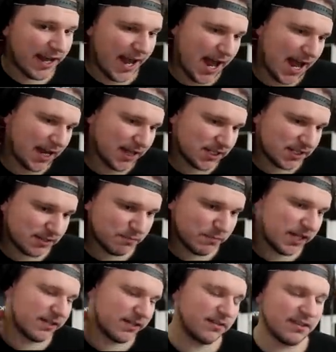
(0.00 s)
ass,
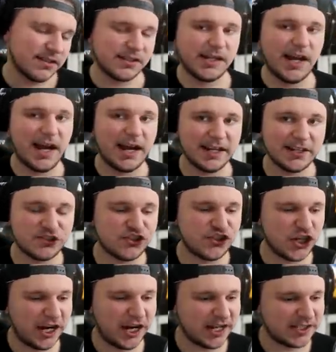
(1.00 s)
but it's not, it's
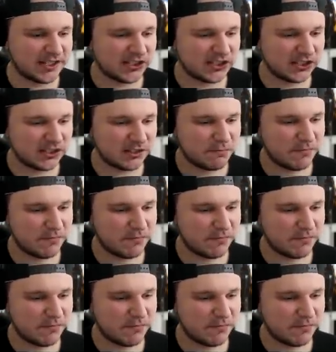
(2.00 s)
Chungus.